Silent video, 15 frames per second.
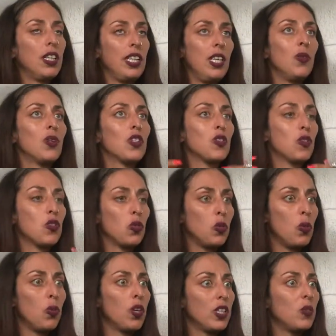he was also
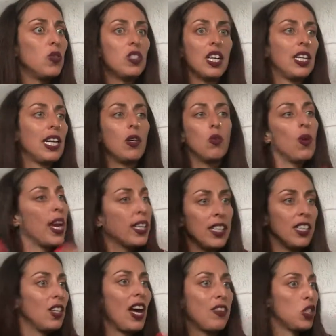the one who said, like,
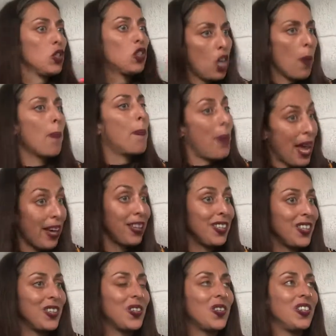whacking has to come back,
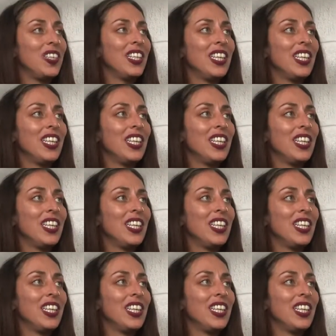you know?